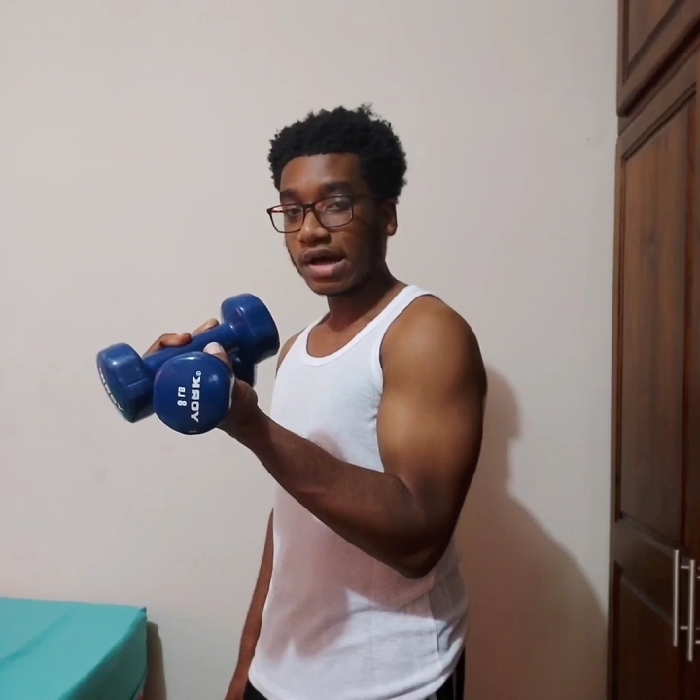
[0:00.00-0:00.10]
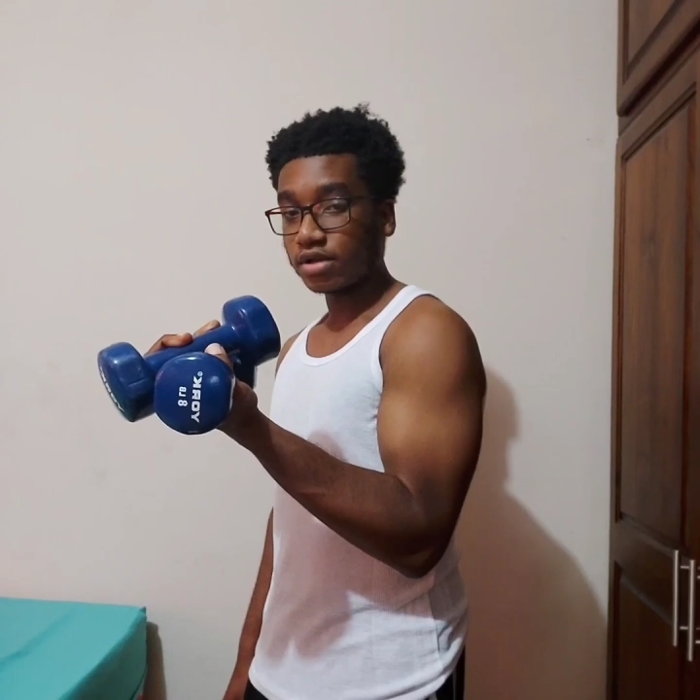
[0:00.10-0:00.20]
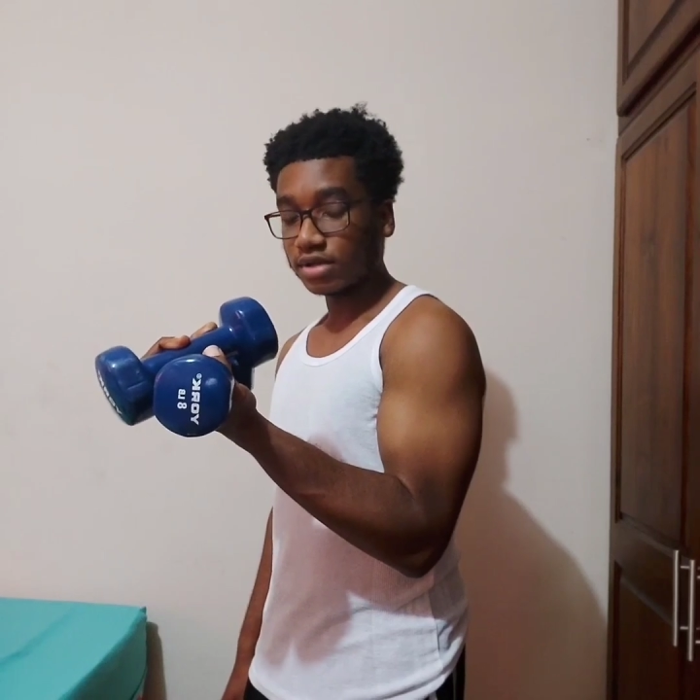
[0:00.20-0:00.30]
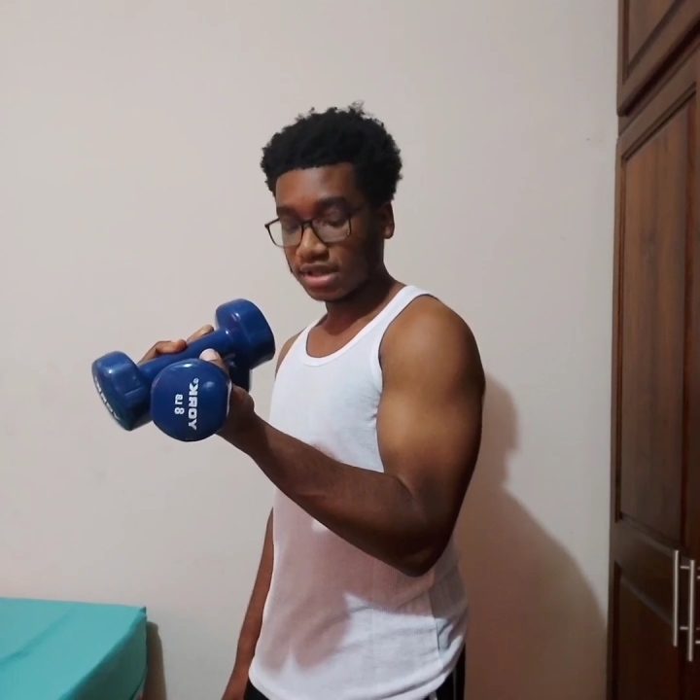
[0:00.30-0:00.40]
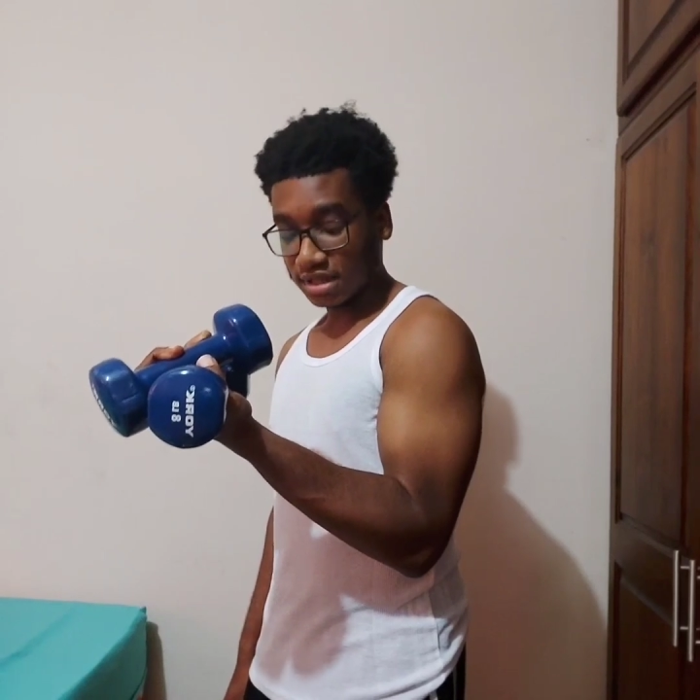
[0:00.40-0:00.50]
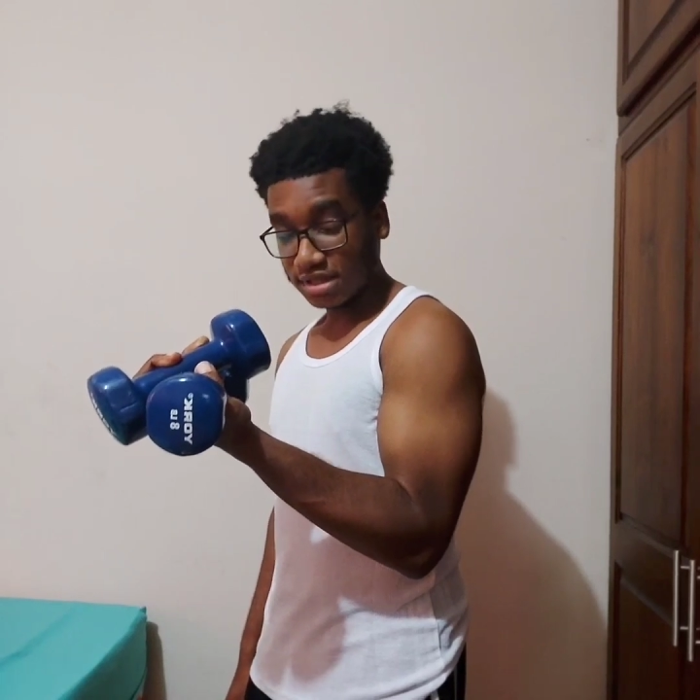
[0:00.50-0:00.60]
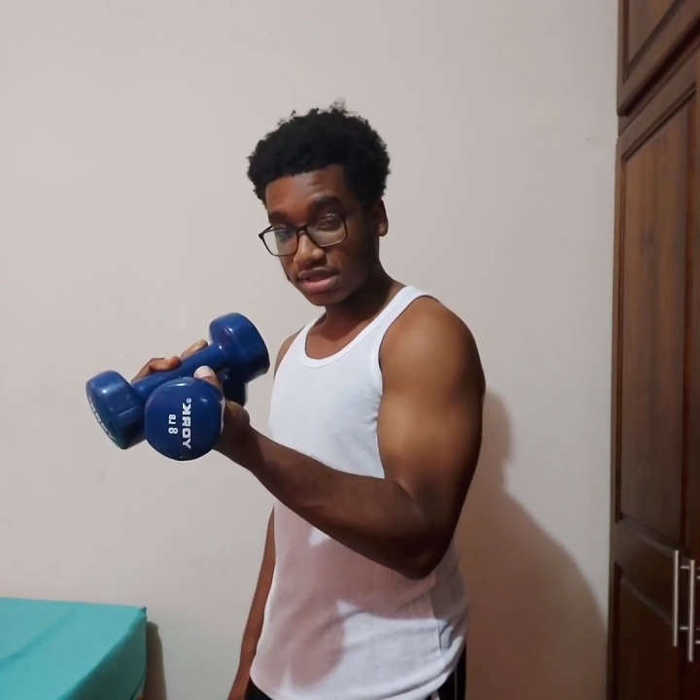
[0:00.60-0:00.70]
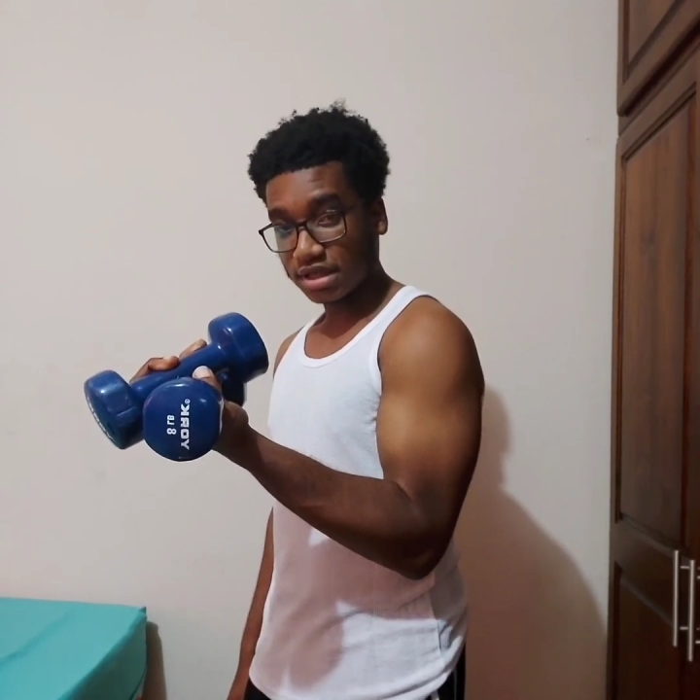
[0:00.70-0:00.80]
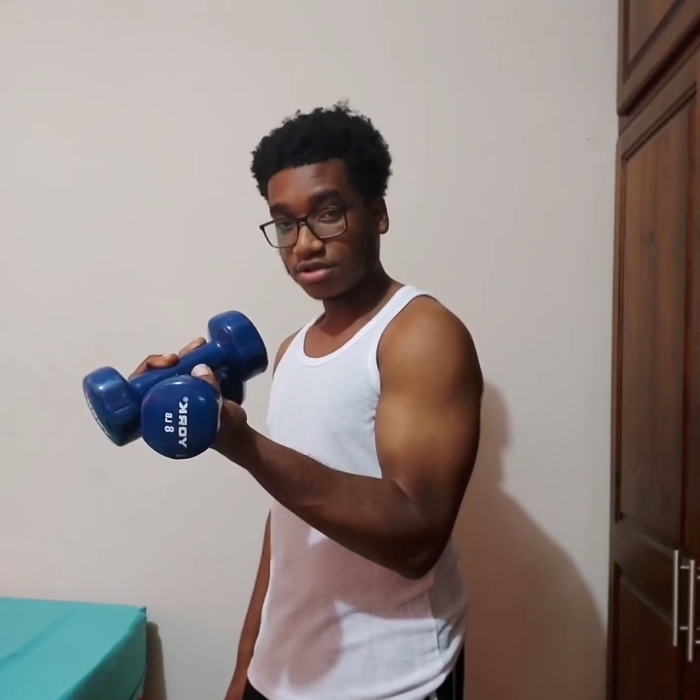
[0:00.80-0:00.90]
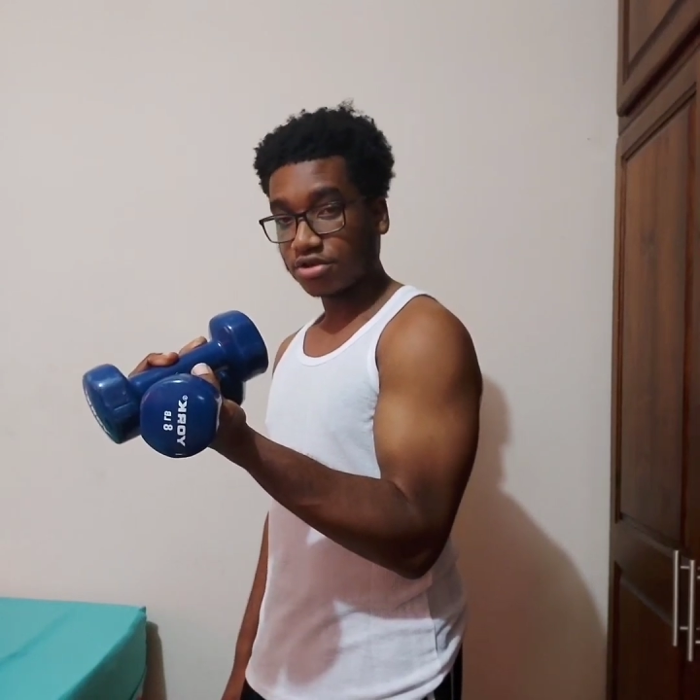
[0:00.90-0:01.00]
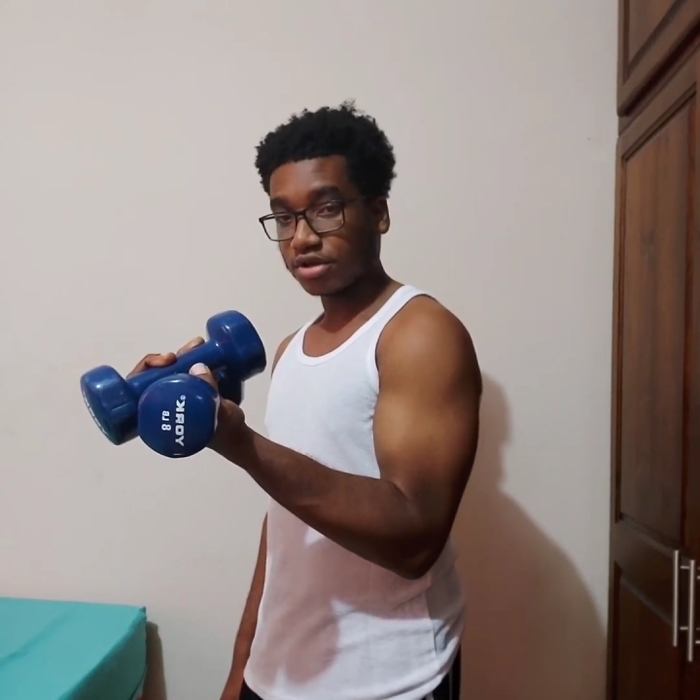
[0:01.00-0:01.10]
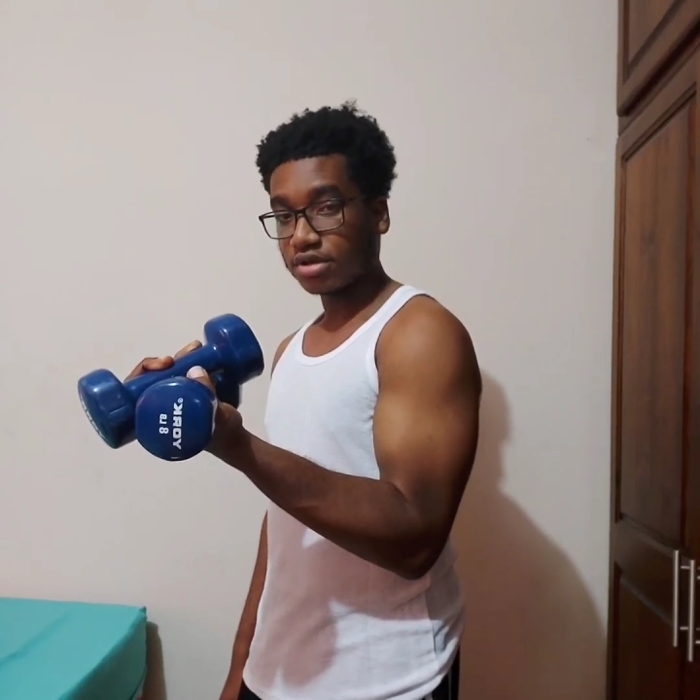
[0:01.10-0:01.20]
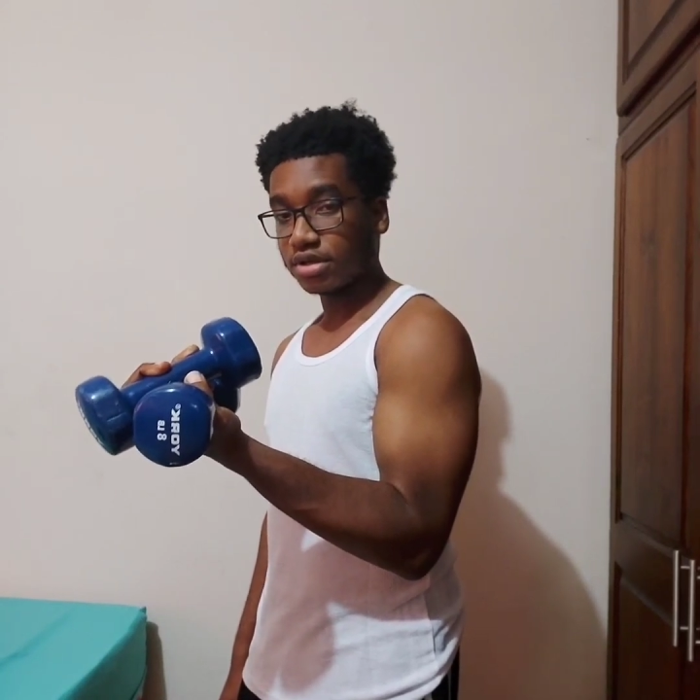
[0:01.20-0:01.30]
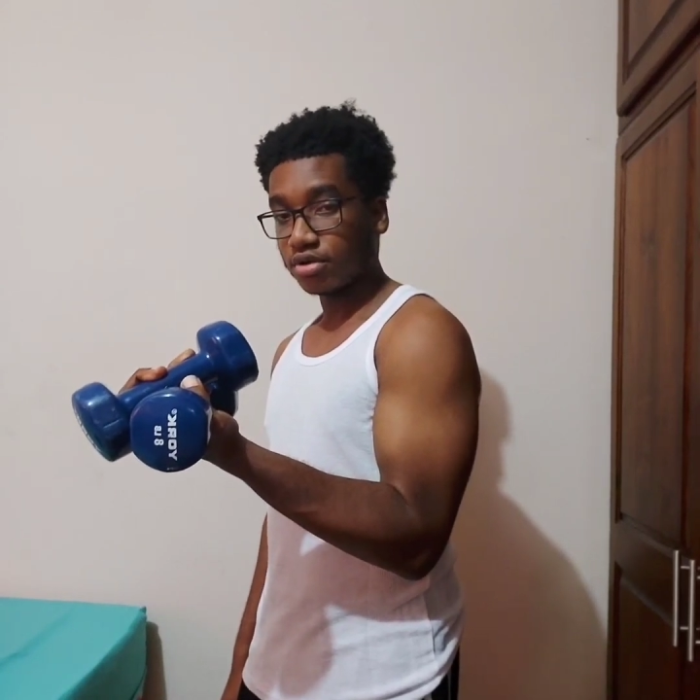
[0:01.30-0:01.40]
and on the eccentric